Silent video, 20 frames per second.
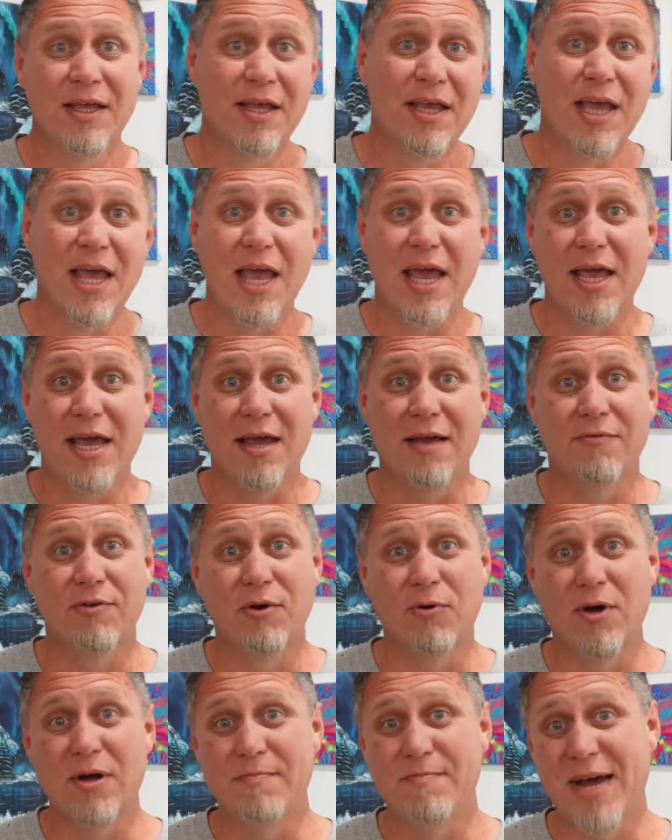Hey
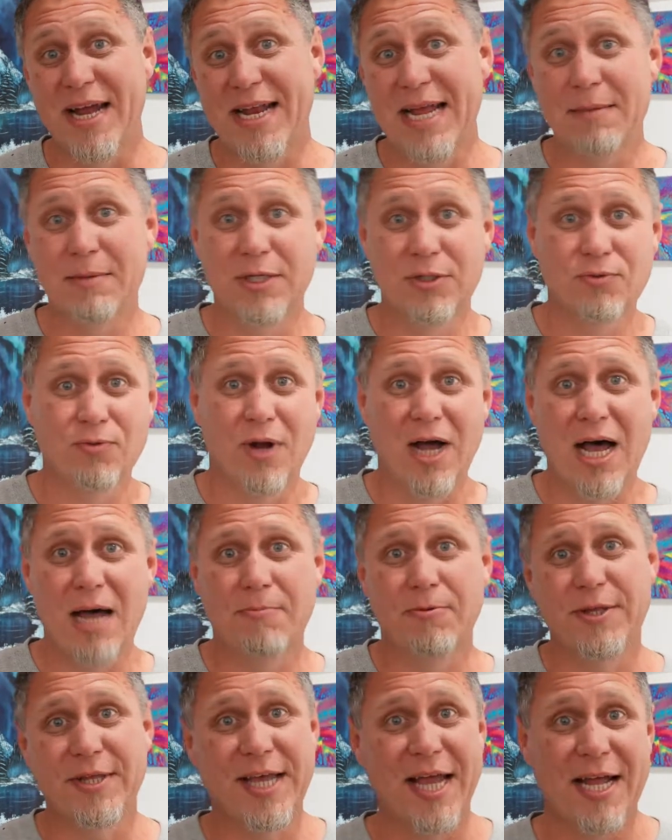everyone, my name is Rob
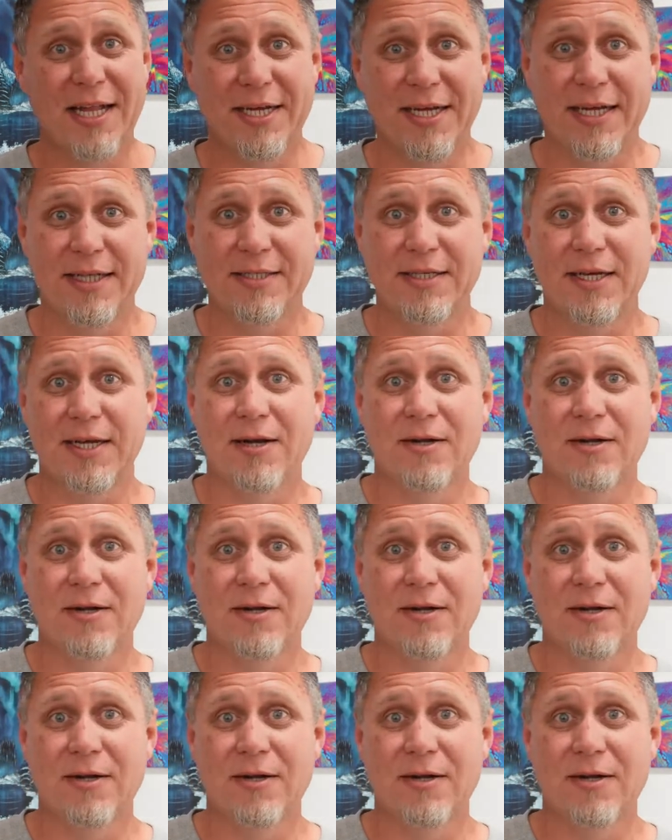with Caliente